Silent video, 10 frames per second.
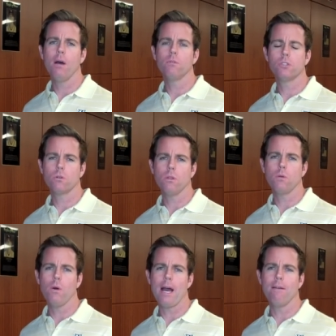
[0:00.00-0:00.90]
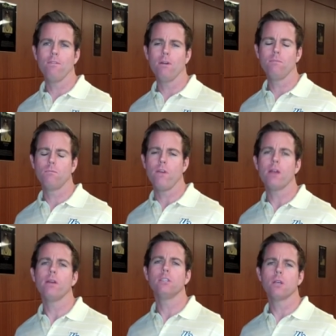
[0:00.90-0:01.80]
We certainly will have
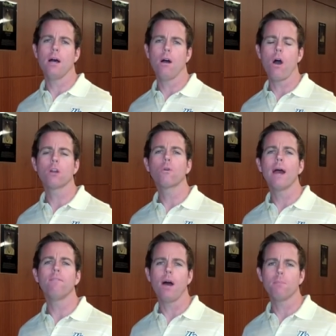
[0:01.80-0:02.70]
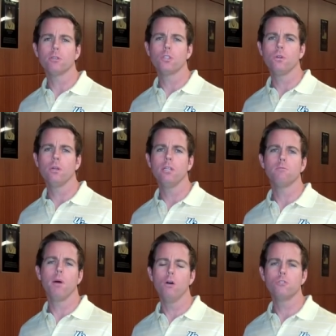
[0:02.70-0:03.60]
various autograph
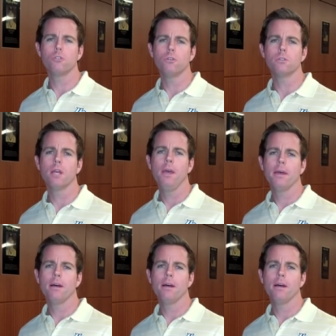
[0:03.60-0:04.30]
opportunities, posters,